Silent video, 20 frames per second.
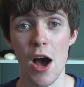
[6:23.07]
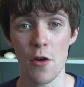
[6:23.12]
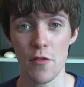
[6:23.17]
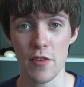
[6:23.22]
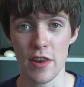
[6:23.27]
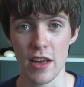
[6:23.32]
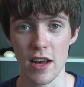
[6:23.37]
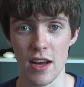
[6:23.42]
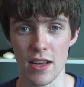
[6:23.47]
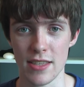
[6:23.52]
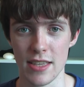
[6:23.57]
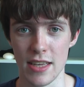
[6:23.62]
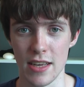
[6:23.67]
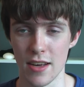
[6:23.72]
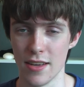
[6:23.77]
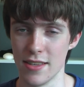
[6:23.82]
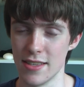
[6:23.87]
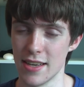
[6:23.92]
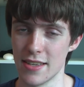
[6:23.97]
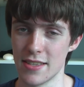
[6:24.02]
Hopefully I'll see you
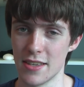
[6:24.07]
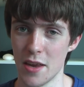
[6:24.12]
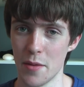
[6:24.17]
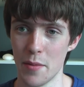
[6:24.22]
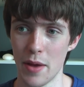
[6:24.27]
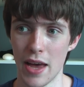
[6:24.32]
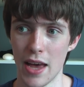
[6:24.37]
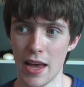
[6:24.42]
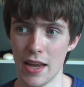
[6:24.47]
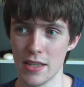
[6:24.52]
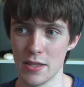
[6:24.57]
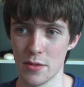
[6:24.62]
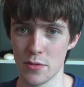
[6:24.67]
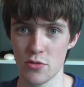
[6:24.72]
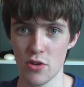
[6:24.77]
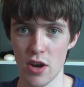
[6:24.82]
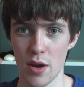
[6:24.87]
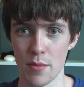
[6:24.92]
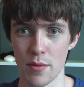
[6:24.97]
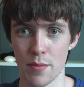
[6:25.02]
guys next time and
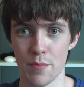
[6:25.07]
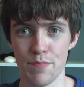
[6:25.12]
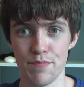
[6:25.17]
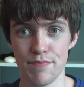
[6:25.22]
subscribe.